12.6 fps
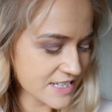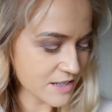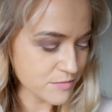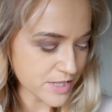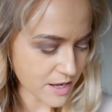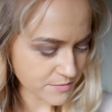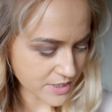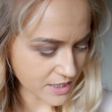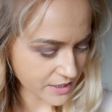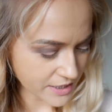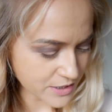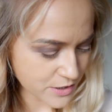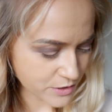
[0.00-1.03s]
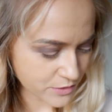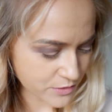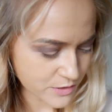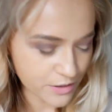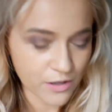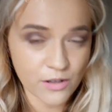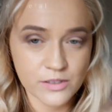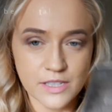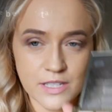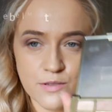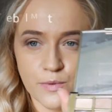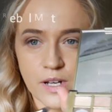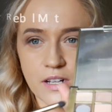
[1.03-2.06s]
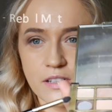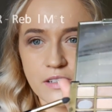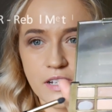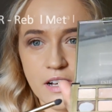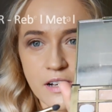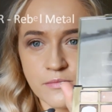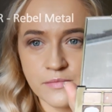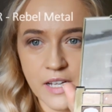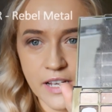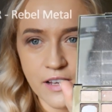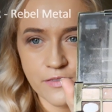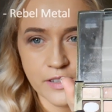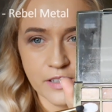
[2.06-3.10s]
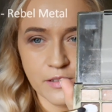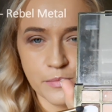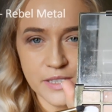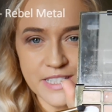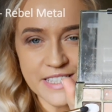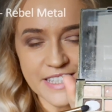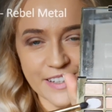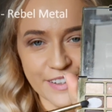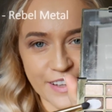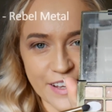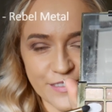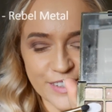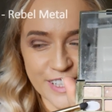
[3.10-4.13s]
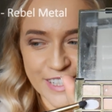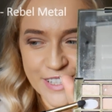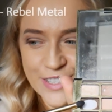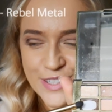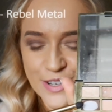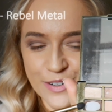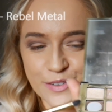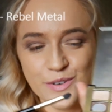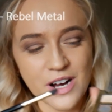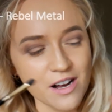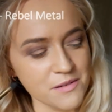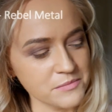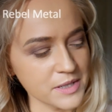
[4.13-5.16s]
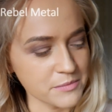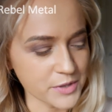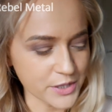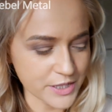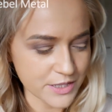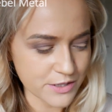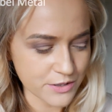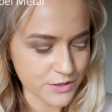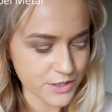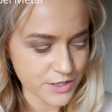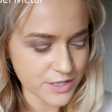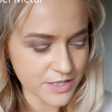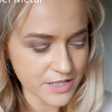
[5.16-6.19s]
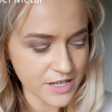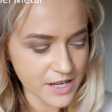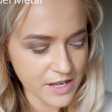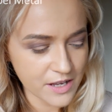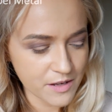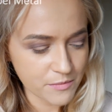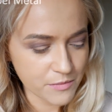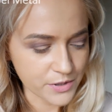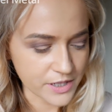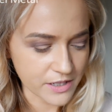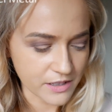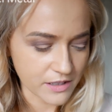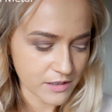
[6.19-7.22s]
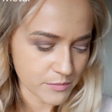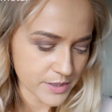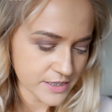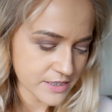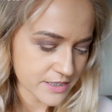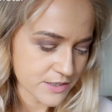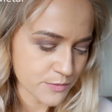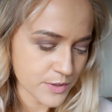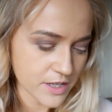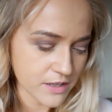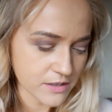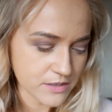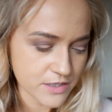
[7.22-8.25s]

sometimes I like to use gold as well. I have a little bit still left here, so I'm going to just put it a little bit as well.